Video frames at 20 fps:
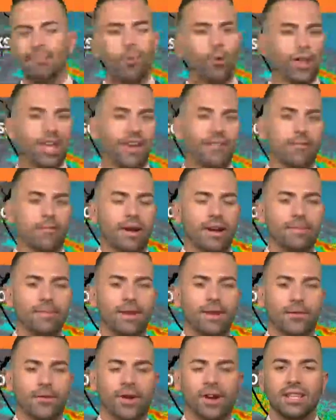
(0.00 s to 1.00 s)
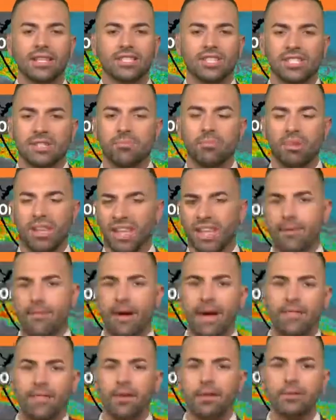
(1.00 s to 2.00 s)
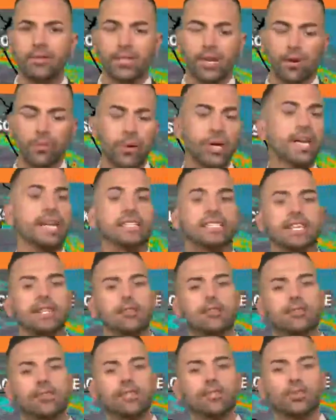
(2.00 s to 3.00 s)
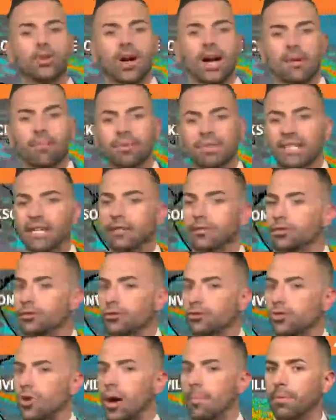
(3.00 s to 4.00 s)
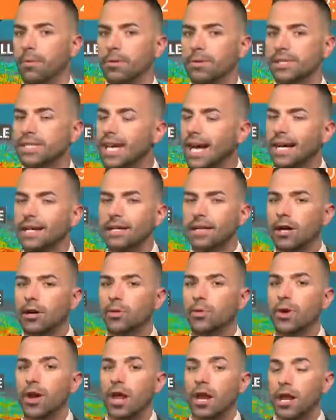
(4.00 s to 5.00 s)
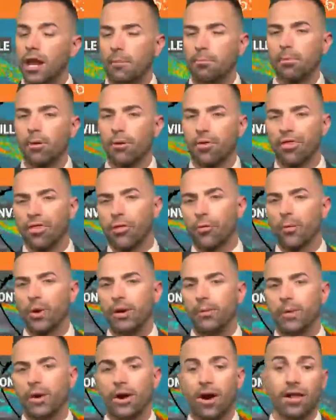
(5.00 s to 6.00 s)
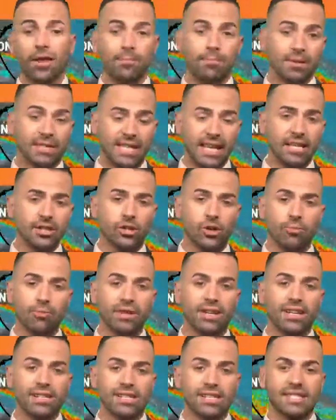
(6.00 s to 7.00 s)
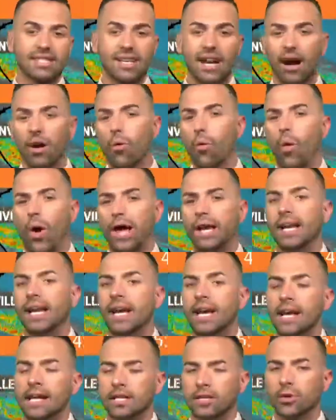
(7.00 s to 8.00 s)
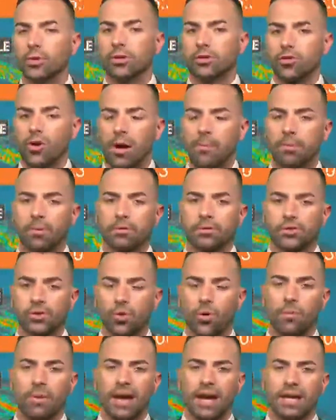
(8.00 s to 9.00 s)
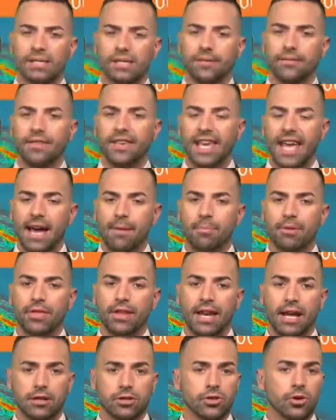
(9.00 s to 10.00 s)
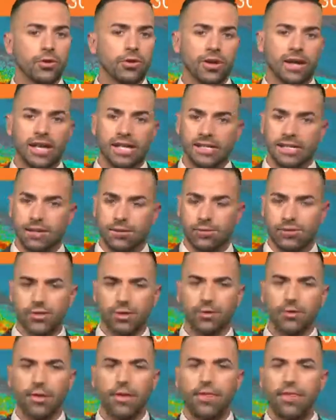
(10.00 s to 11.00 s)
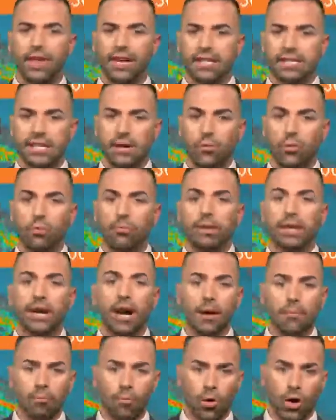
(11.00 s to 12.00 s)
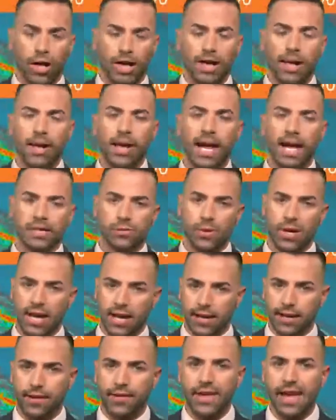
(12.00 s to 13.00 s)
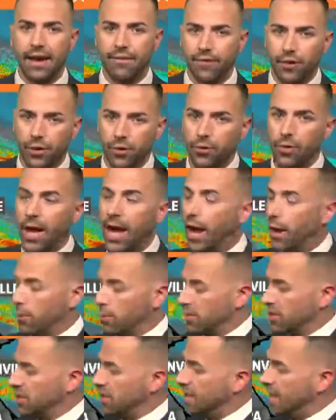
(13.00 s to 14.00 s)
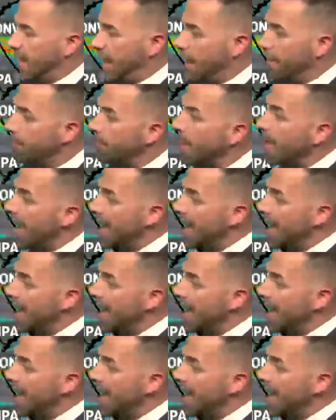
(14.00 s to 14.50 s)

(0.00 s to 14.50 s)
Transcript: Good morning, everybody. Meteorologist Blake Mathews here. We continue to track potential tropical cyclone number three. We call it potential because it's not quite to a tropical storm as of yet, but the National Hurricane Center certainly thinks it will become one as we head into the afternoon hours today.